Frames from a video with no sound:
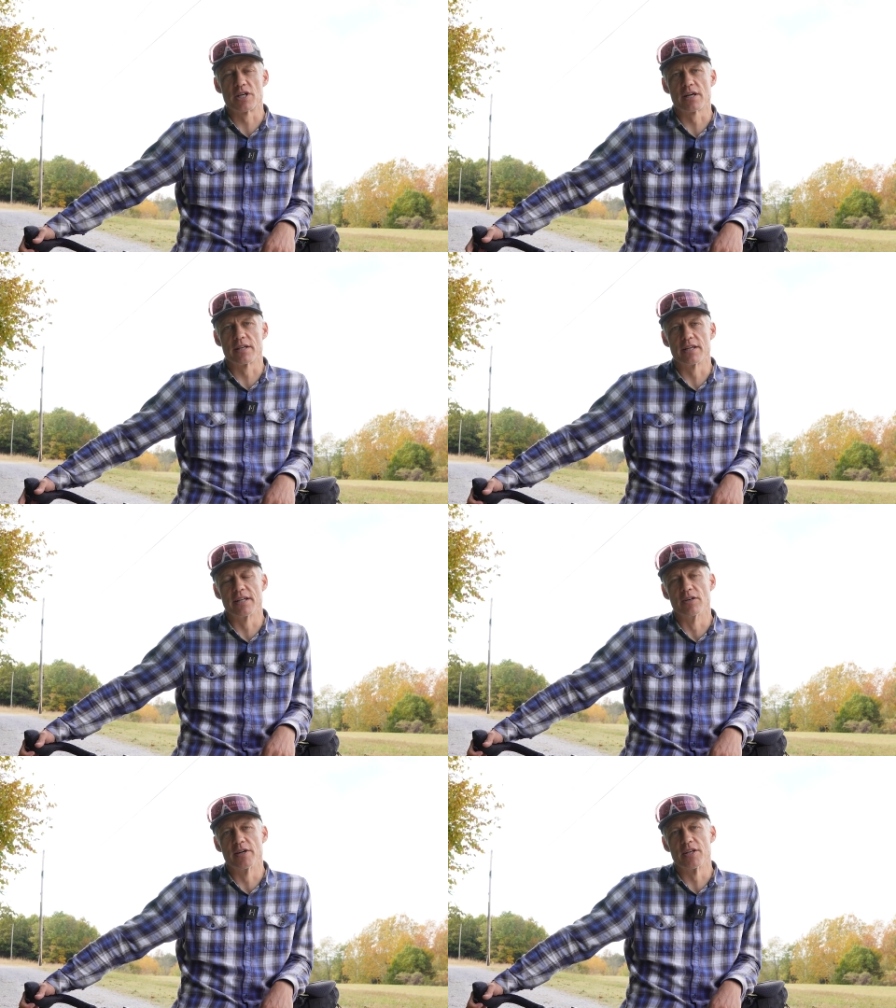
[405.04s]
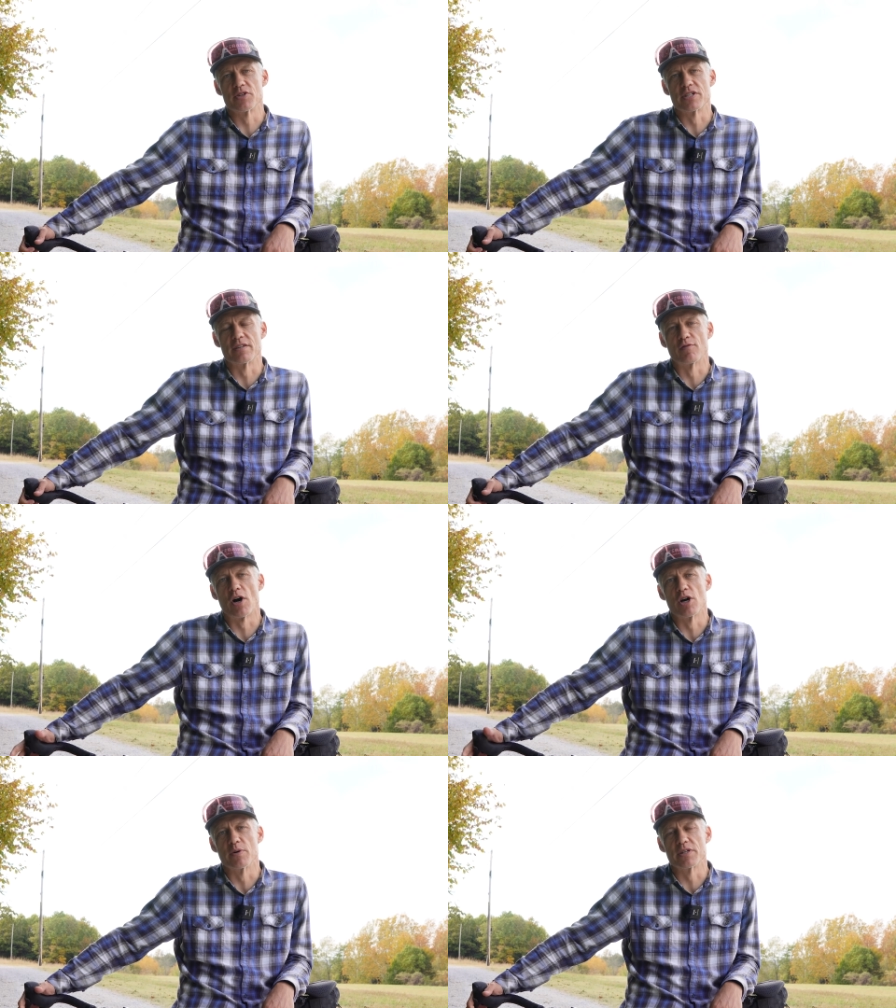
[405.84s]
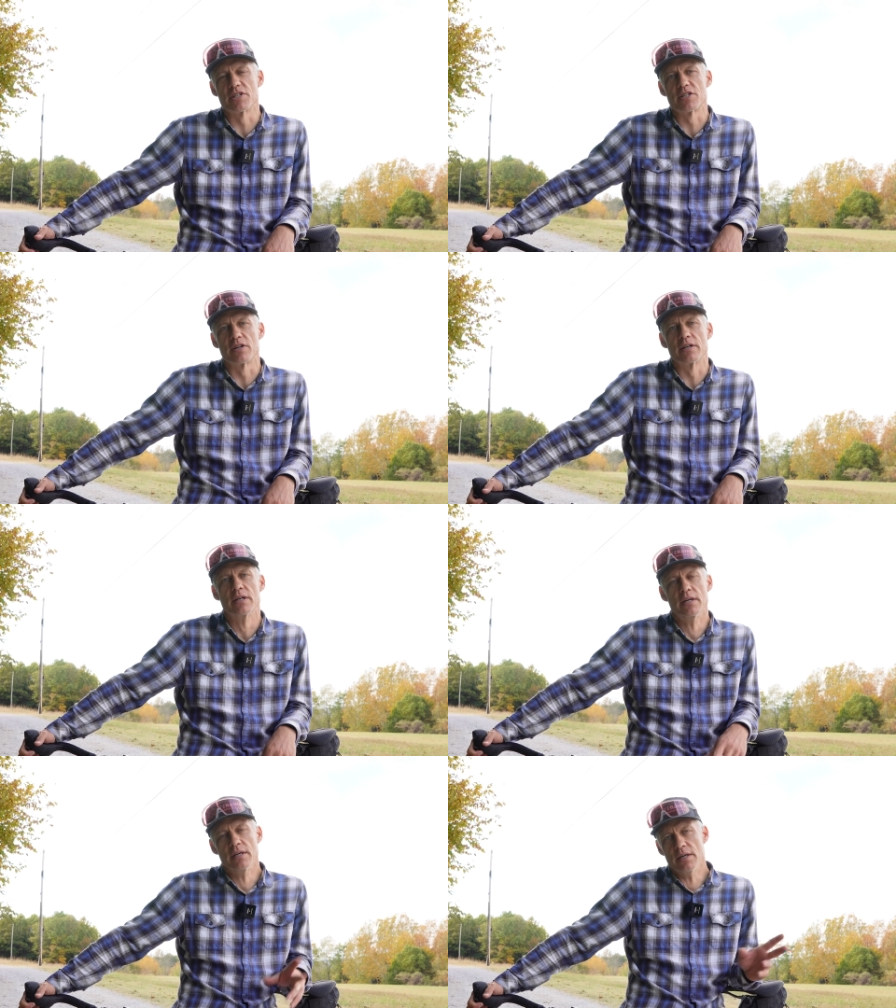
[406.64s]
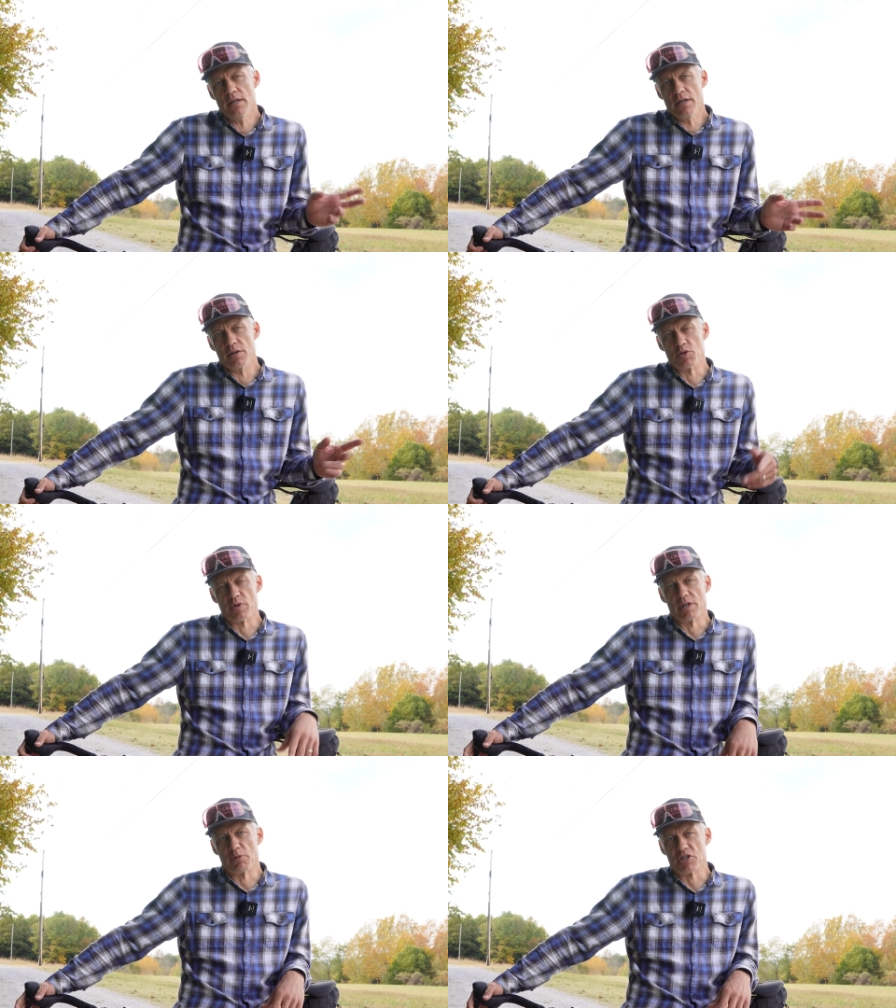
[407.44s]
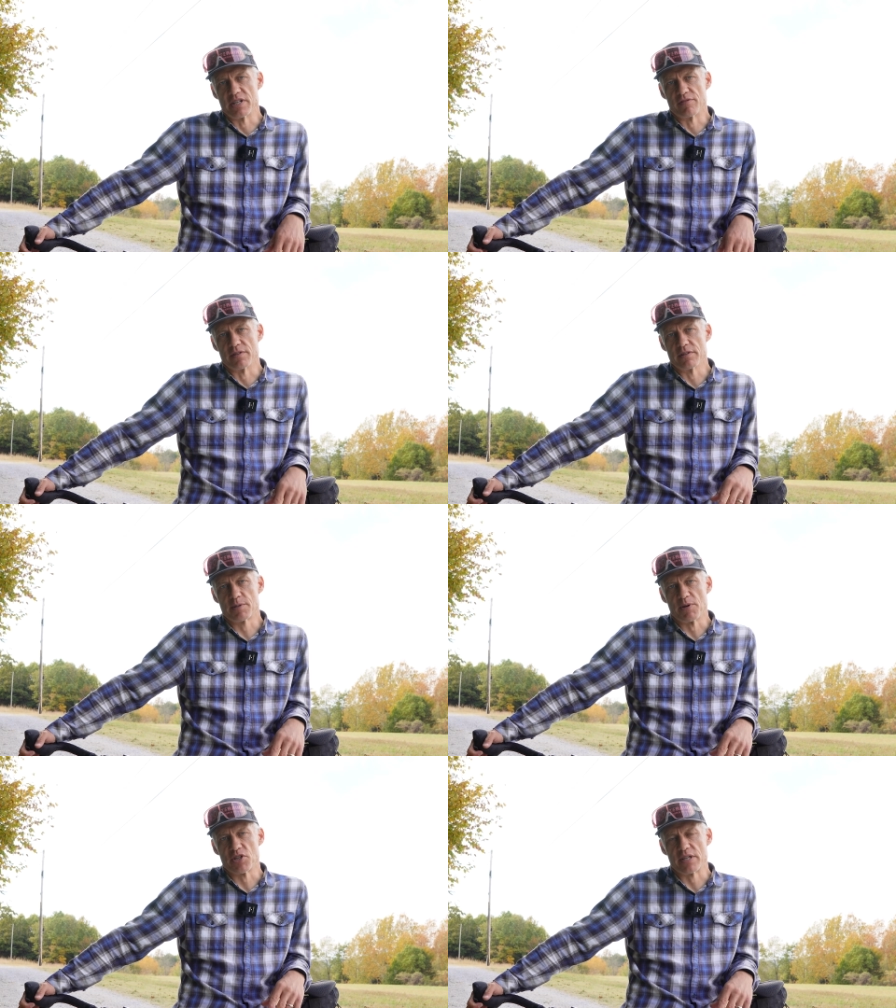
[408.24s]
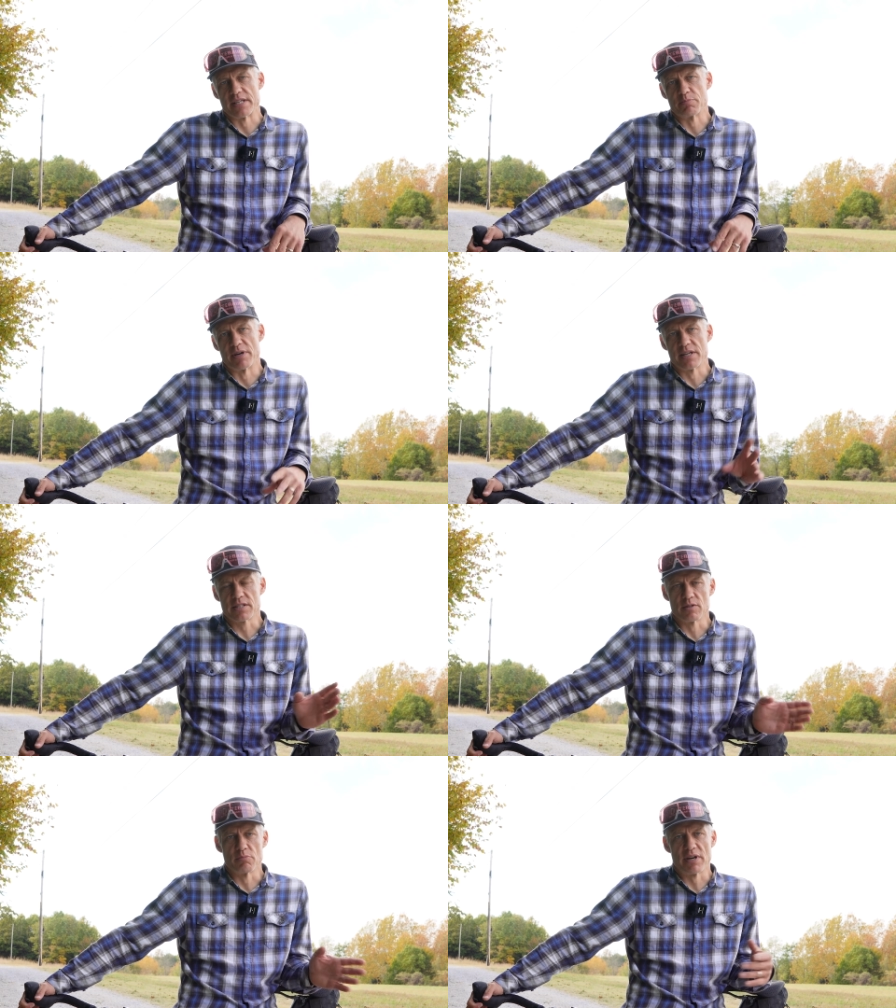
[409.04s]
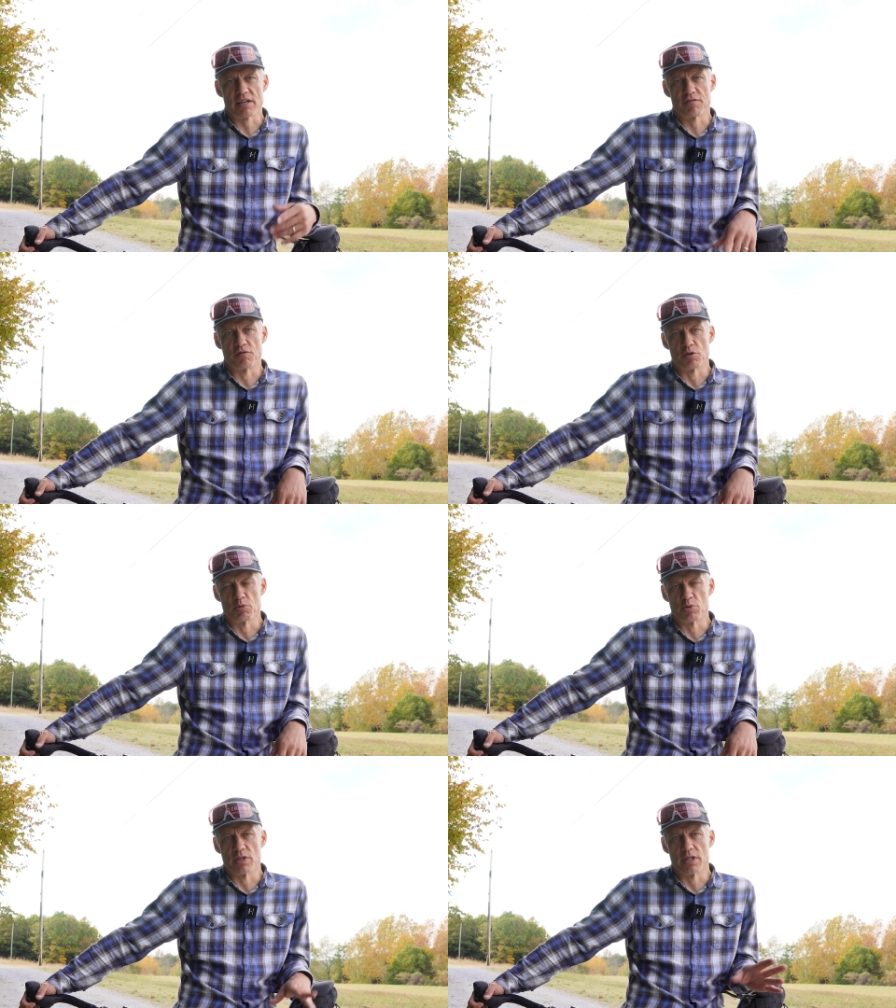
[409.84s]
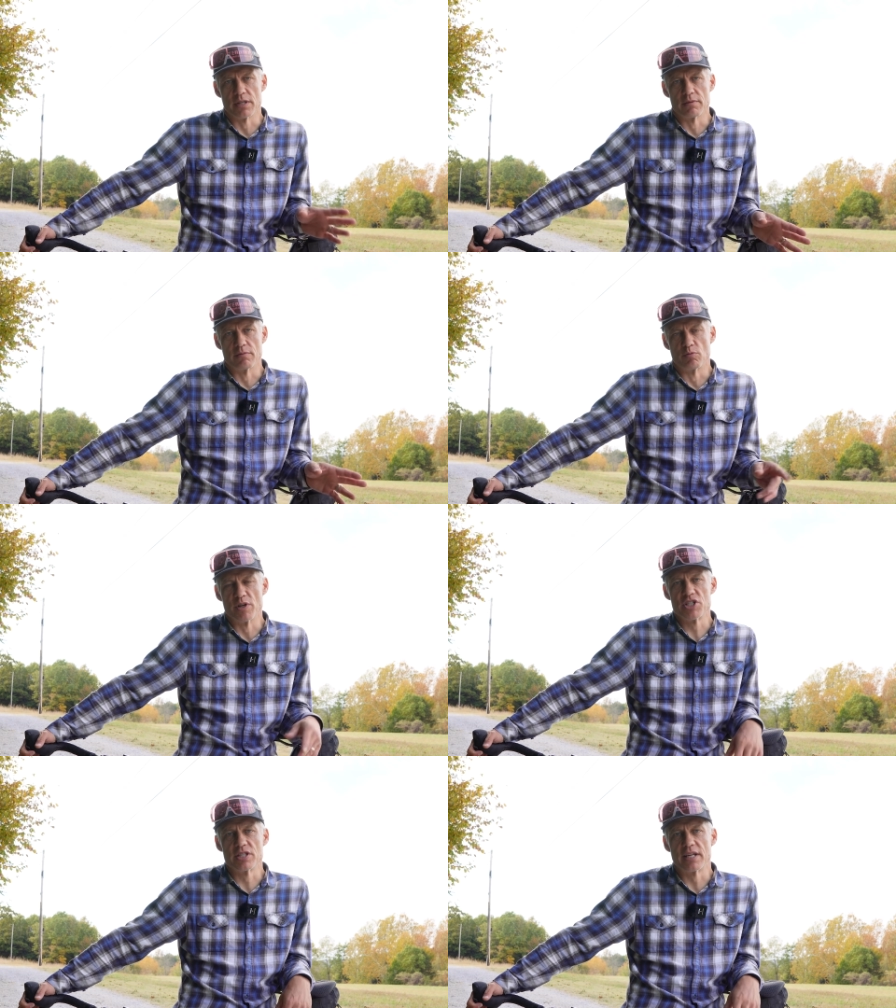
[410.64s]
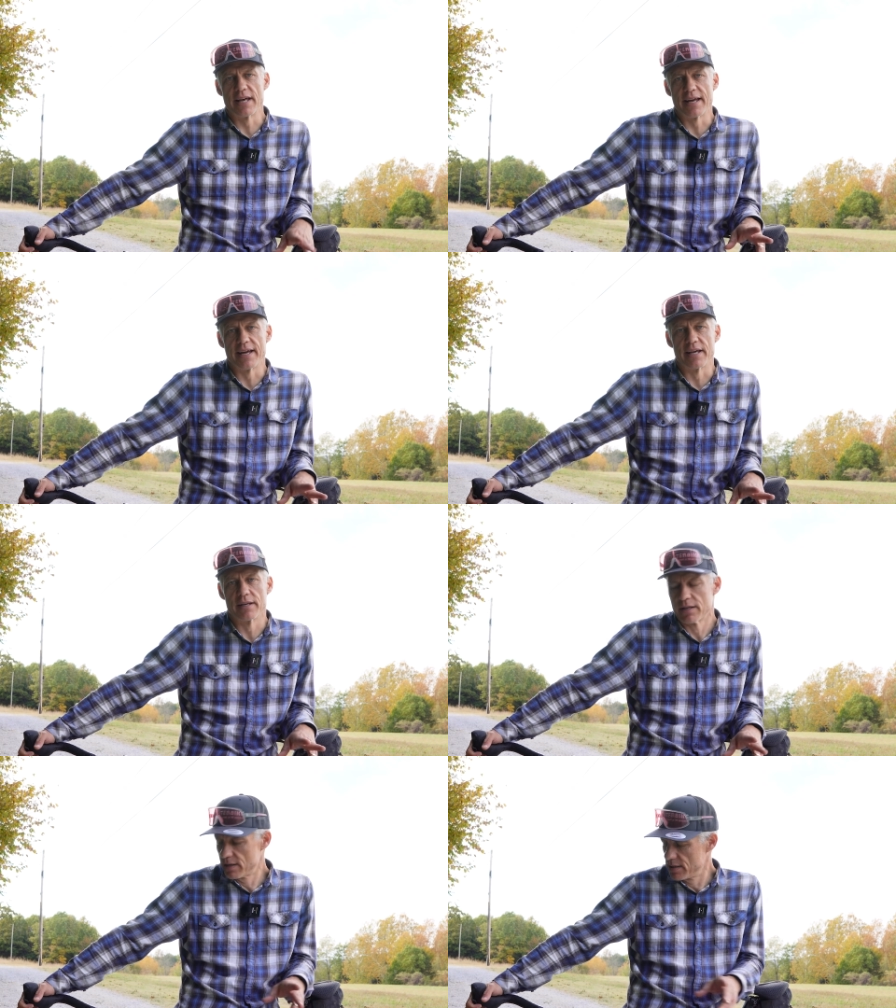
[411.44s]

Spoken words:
talking to Neil Henderson of Wahoo at the start, who's ridden a bunch of different Specialized bikes, going back and forth between Rigid and